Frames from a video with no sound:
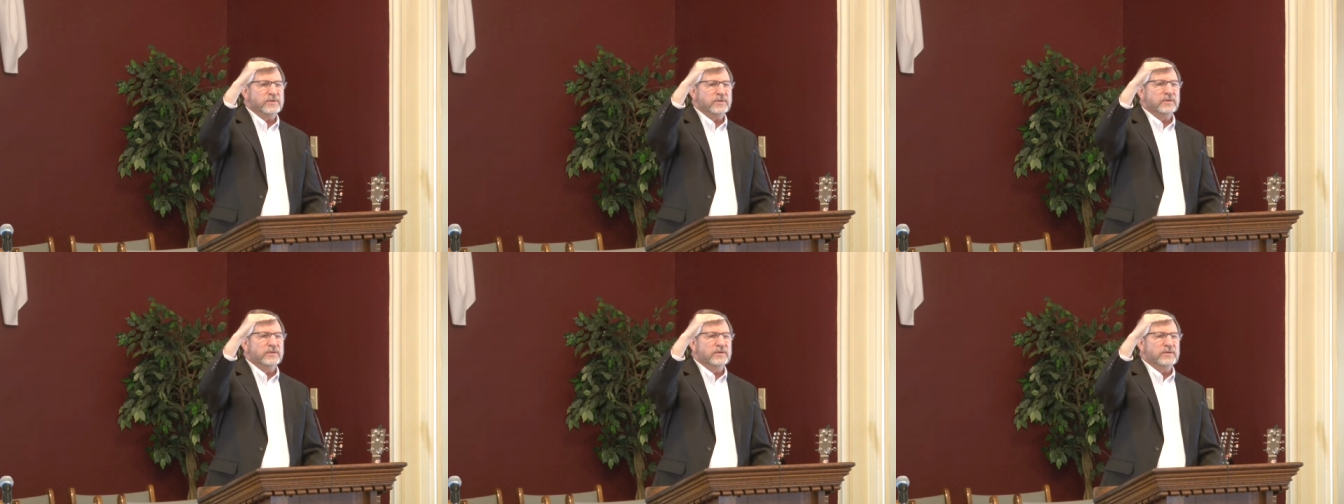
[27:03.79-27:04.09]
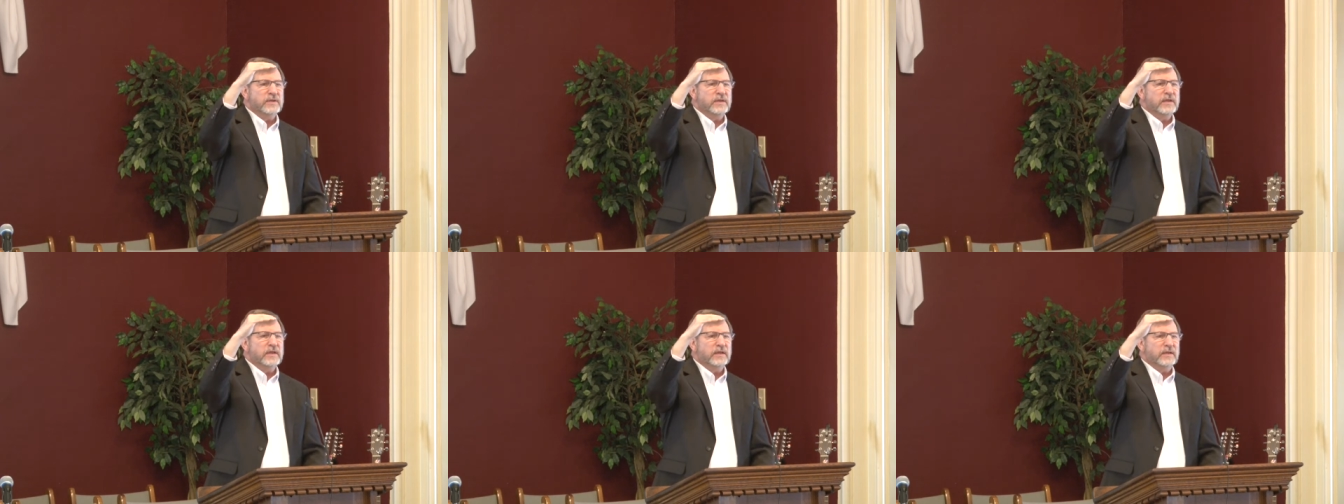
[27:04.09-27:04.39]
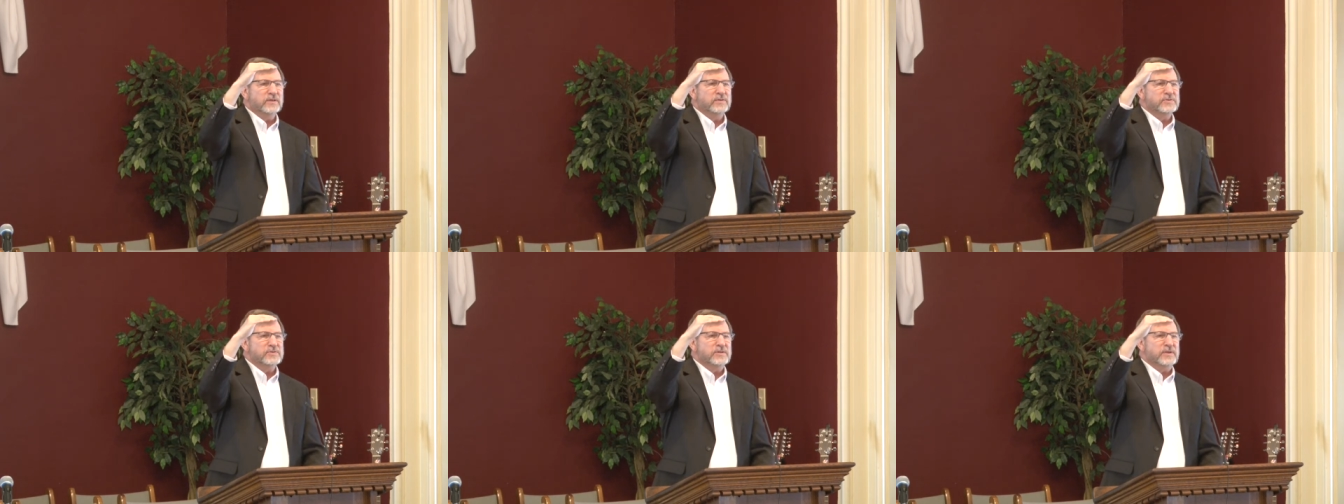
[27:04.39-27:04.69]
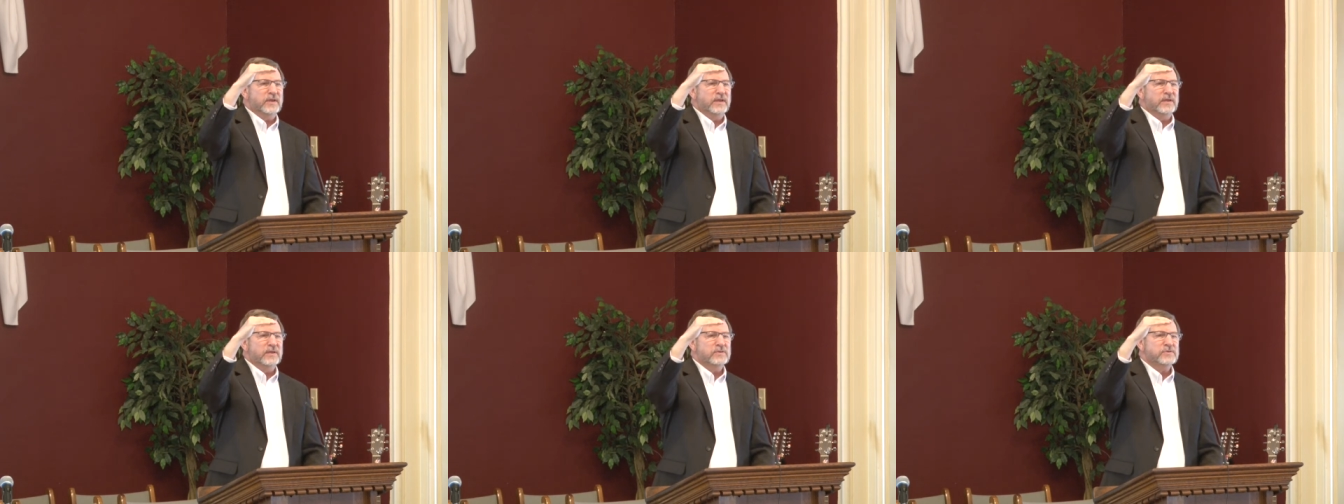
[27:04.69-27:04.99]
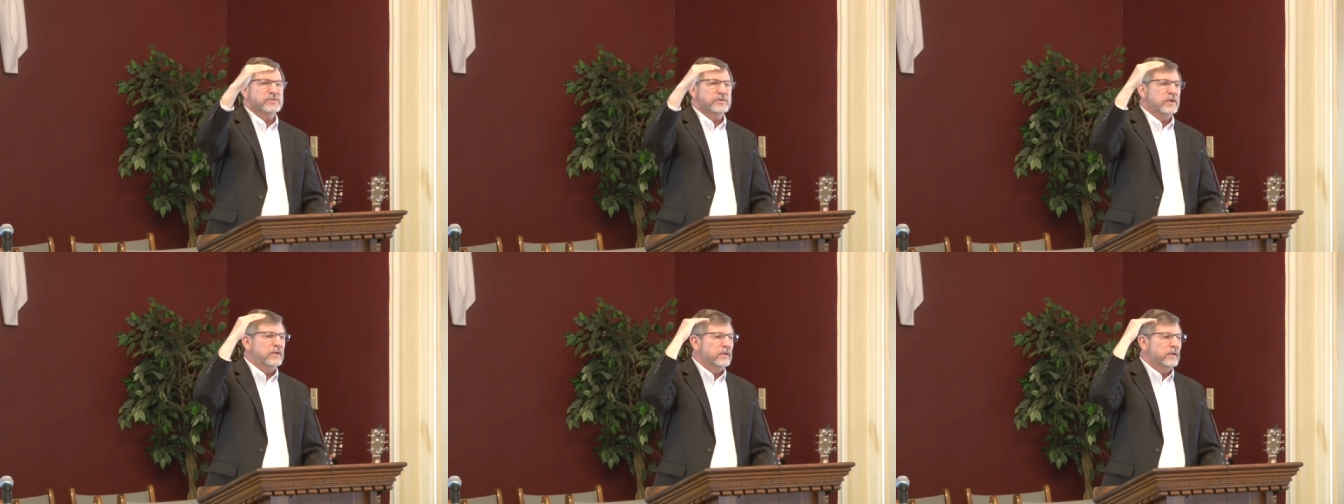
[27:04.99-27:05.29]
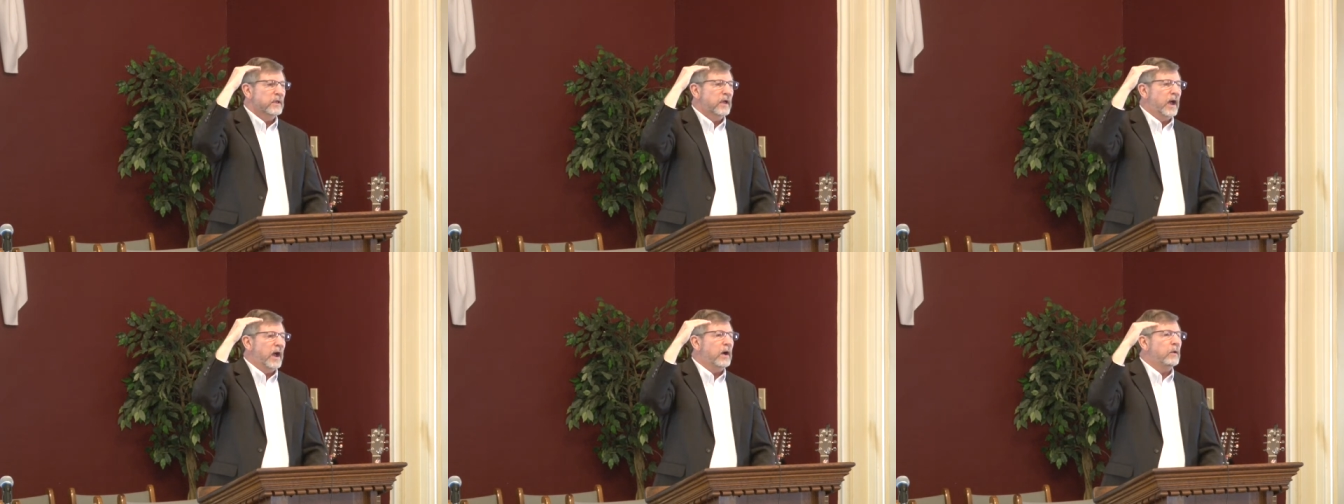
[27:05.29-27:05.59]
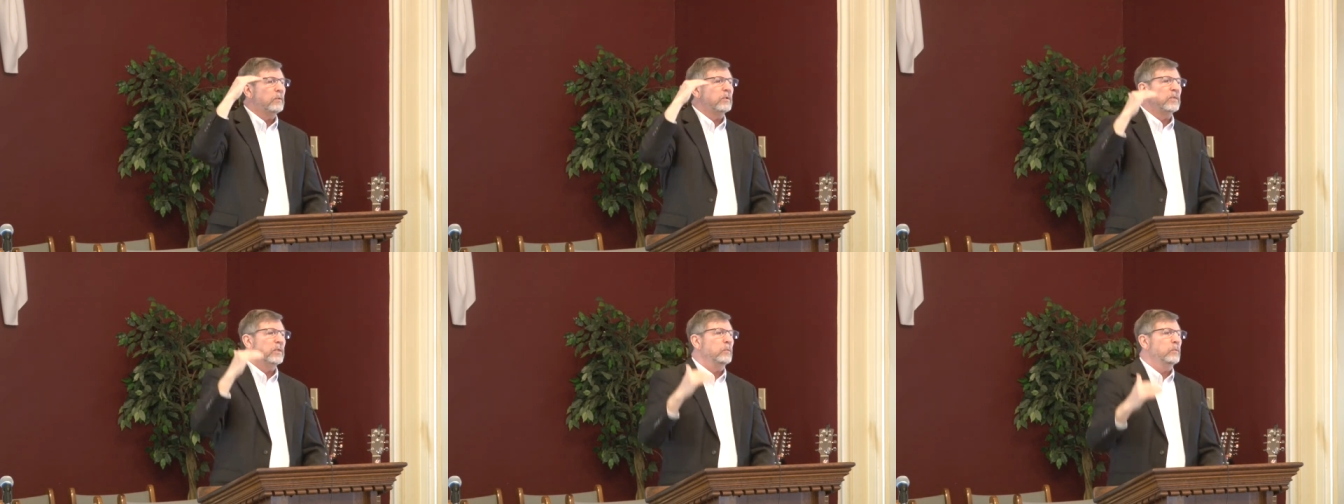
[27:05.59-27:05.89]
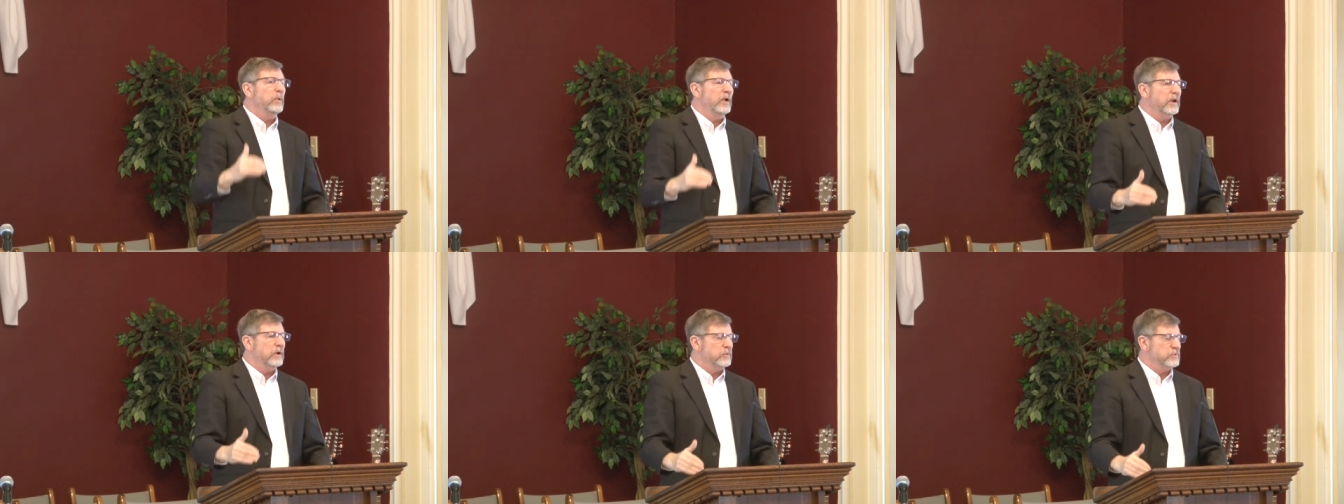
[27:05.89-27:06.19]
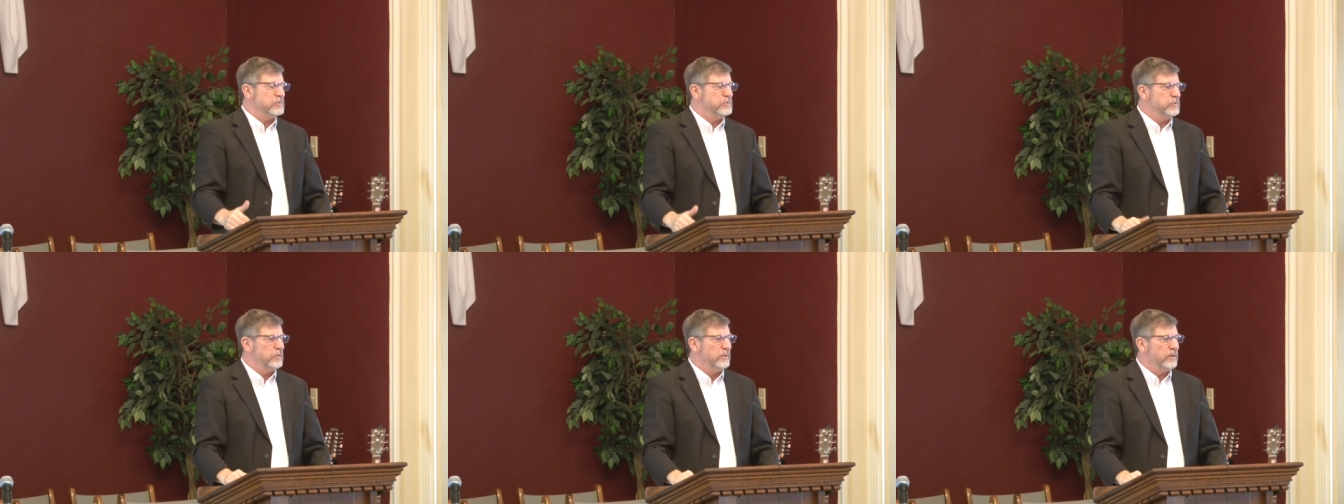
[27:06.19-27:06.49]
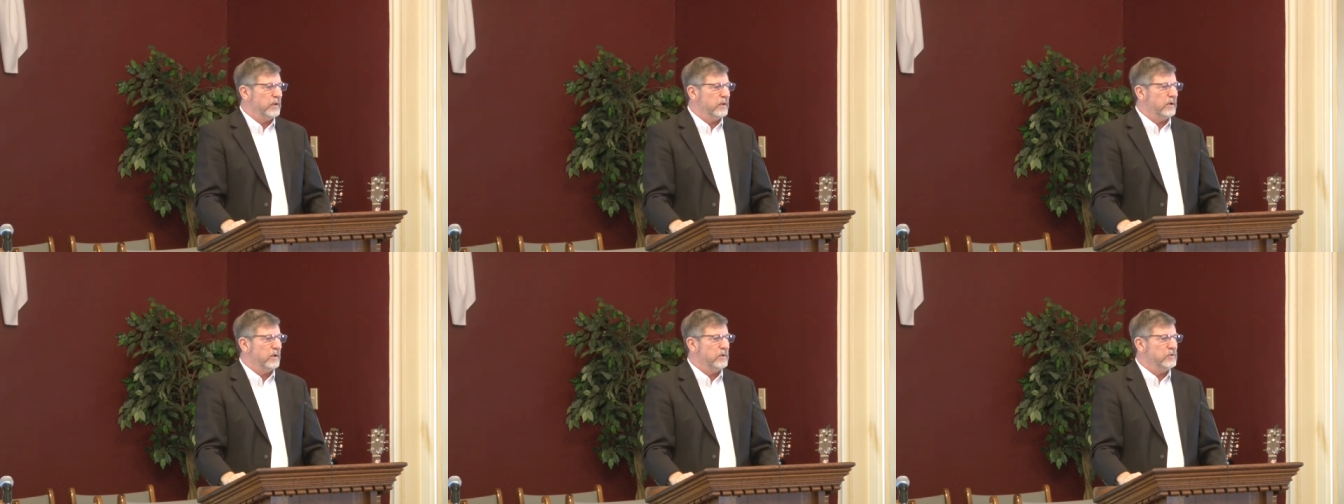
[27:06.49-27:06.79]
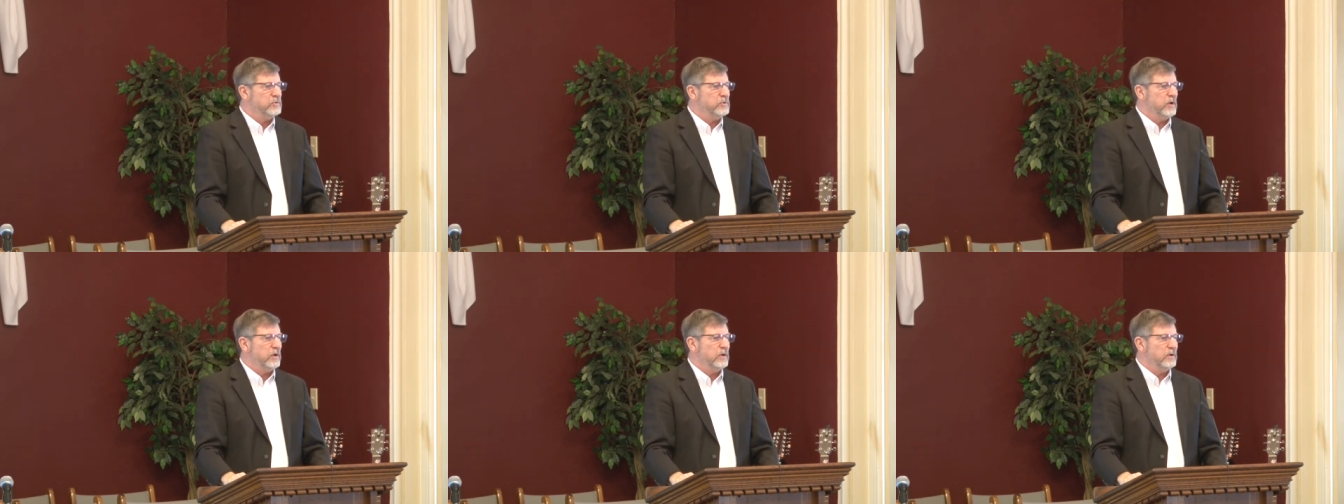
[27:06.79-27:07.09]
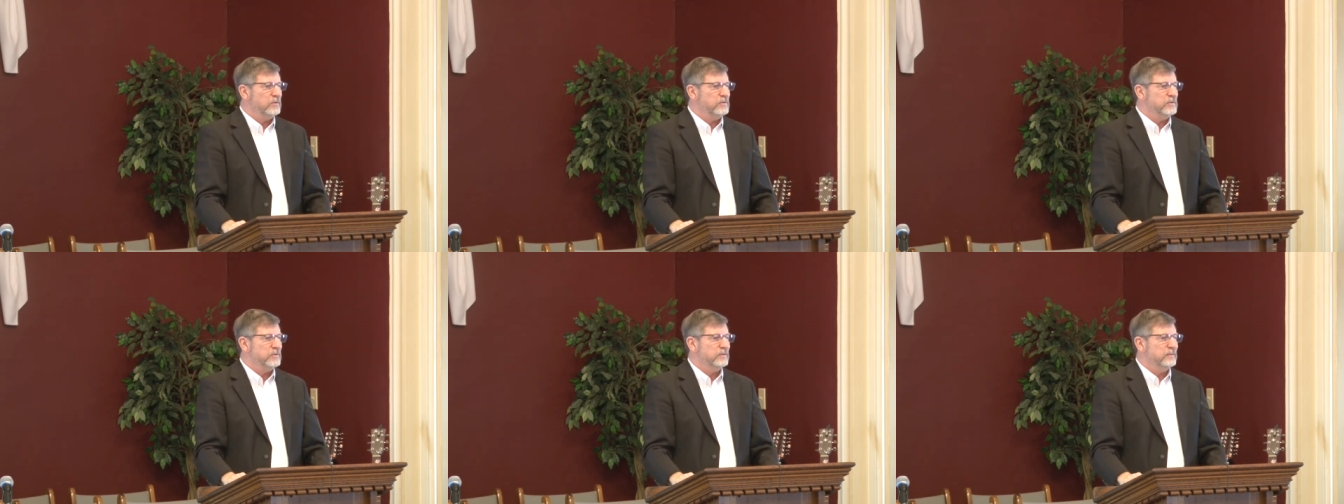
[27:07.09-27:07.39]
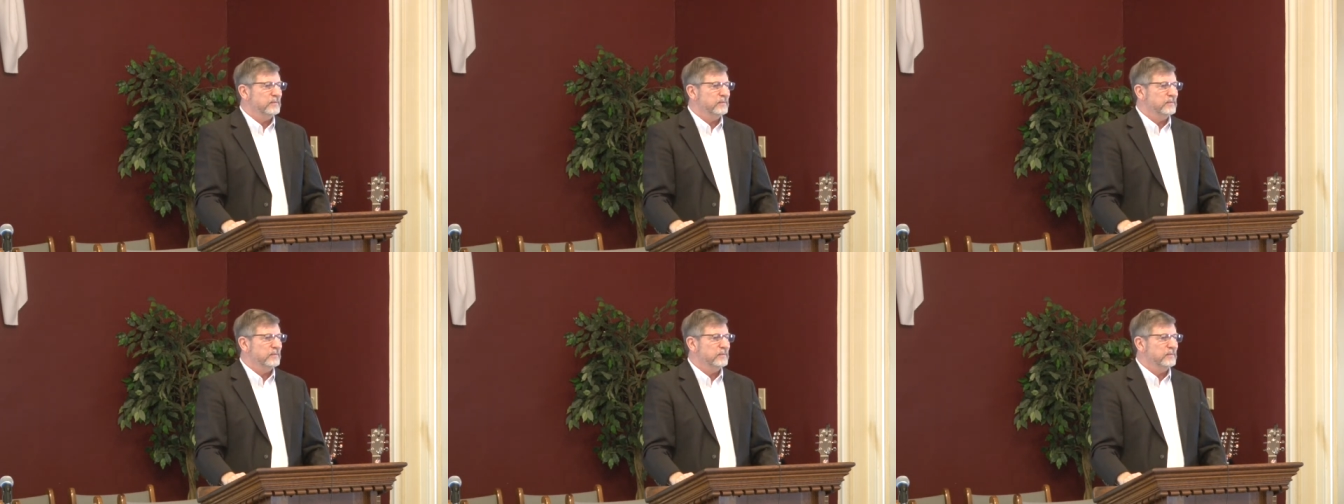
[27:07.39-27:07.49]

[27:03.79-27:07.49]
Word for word: of the deacons is how are the widows doing in our church?